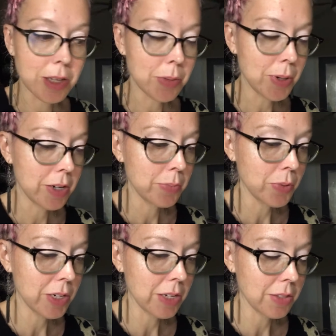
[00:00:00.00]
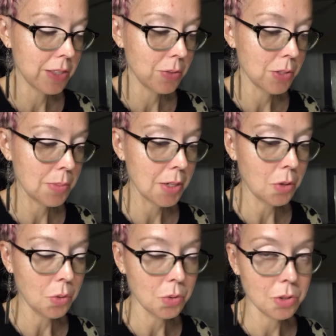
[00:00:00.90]
at the party point out that there was a big
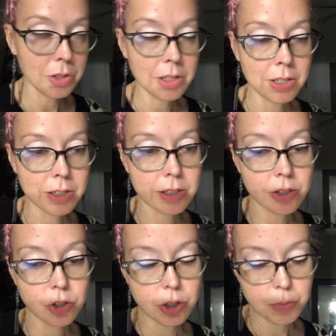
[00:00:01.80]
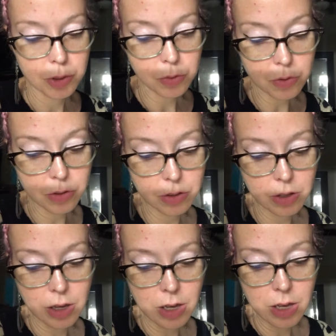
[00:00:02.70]
hole in his jumpsuit.
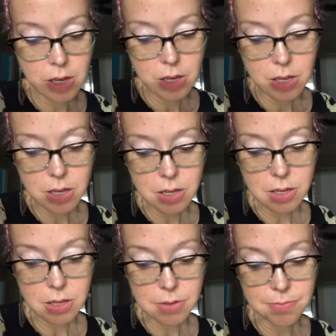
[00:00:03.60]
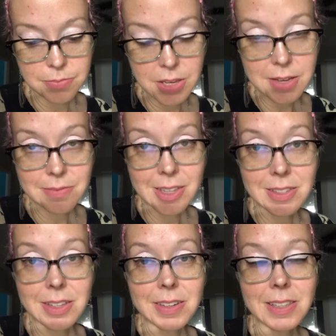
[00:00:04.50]
Uh, yeah, that's
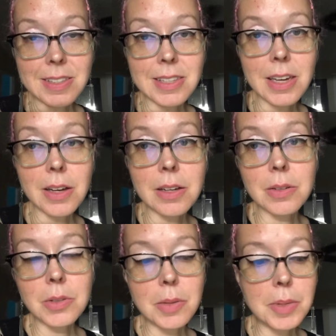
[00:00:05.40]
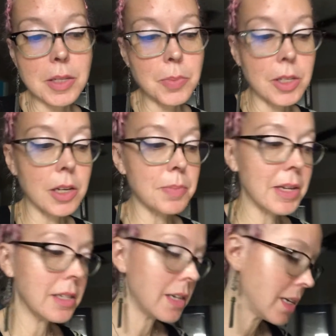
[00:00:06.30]
all I got to say. Uh-oh, somebody's pulling on my
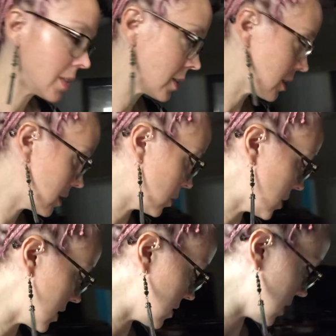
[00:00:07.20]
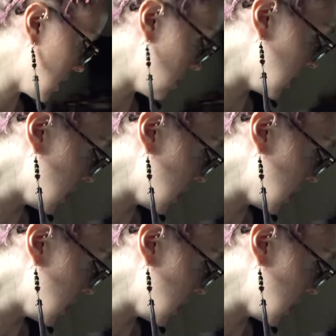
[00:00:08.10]
nice sweater that I really